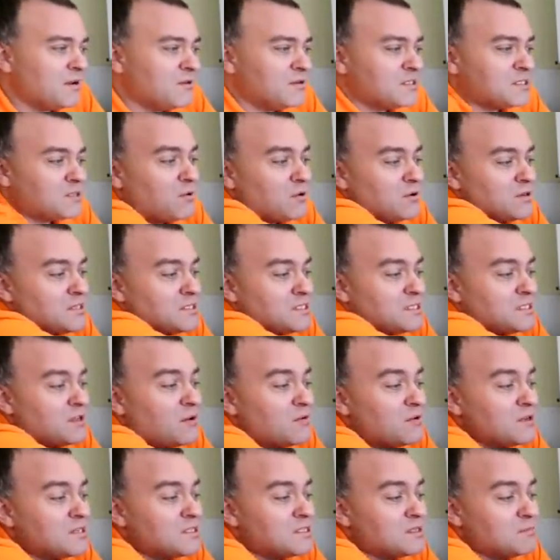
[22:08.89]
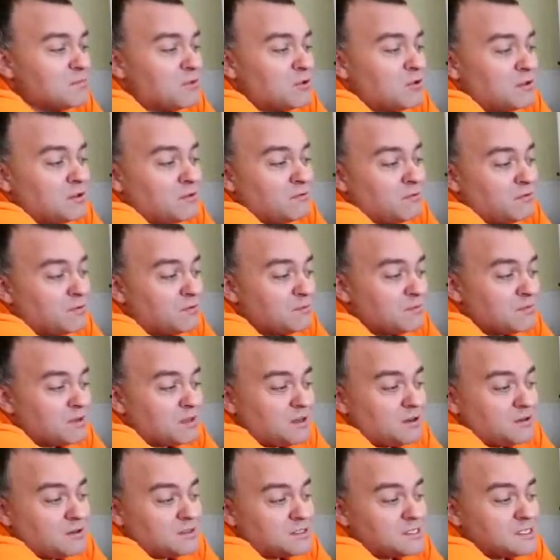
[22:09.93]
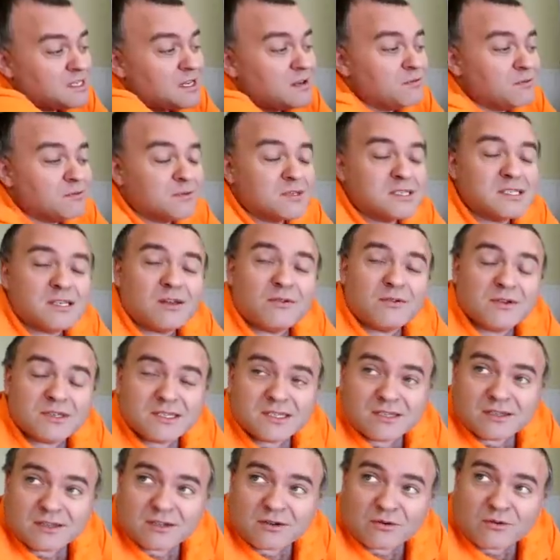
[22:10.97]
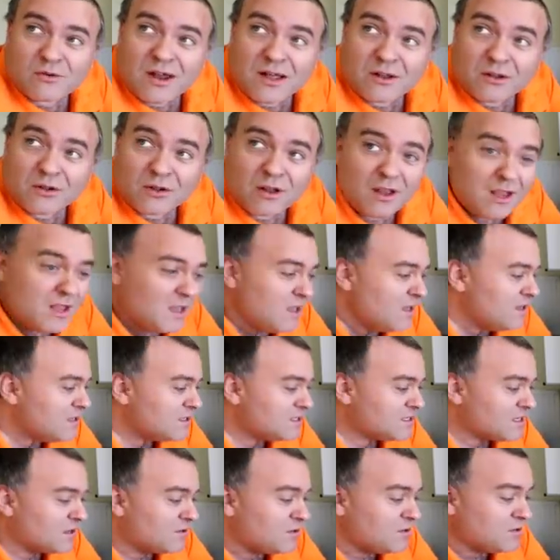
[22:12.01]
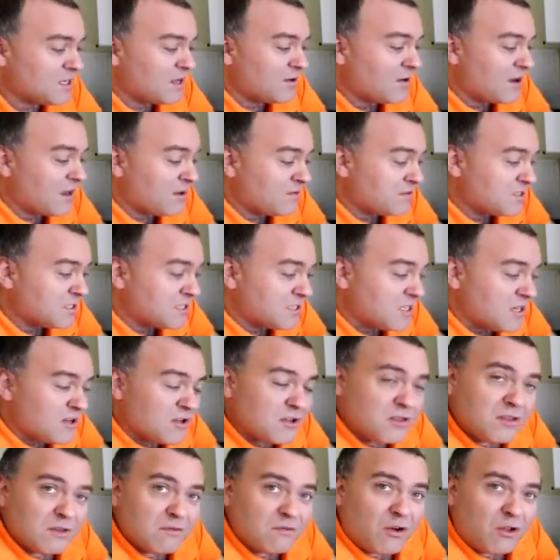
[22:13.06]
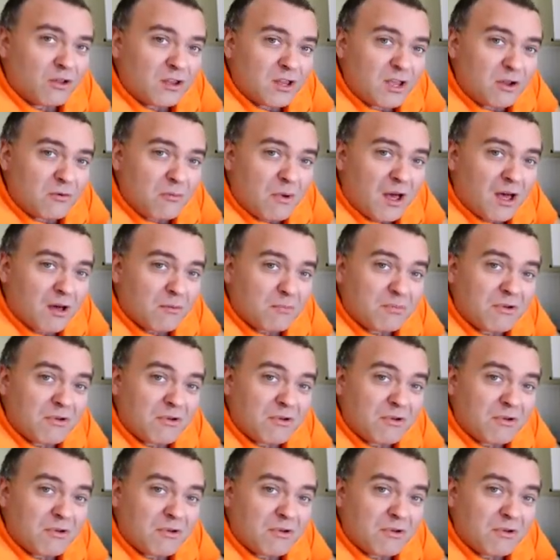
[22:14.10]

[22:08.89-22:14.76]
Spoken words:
It's quite sizable, you can see from the size of the grill, so you don't have to turn the volume up